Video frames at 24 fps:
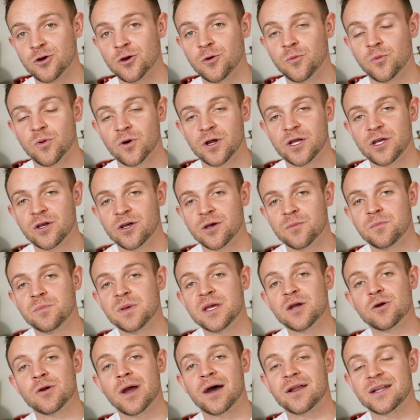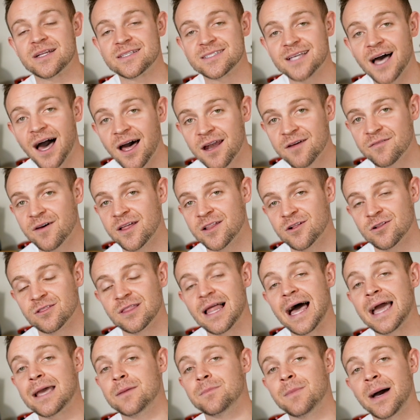group where you can be around a ton of other
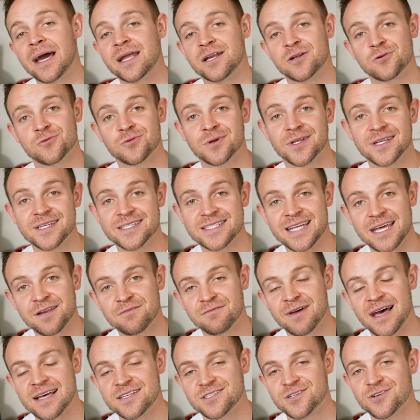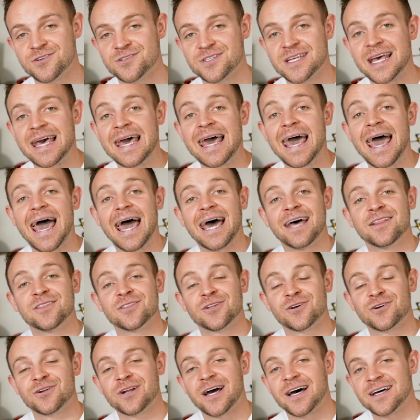like-minded real estate investors and
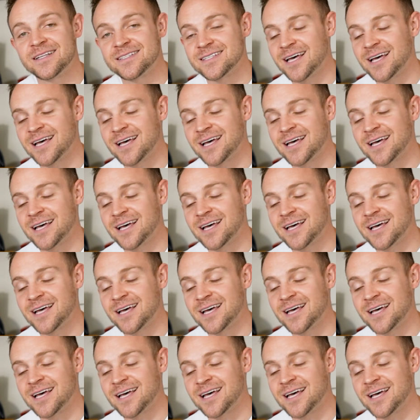learn a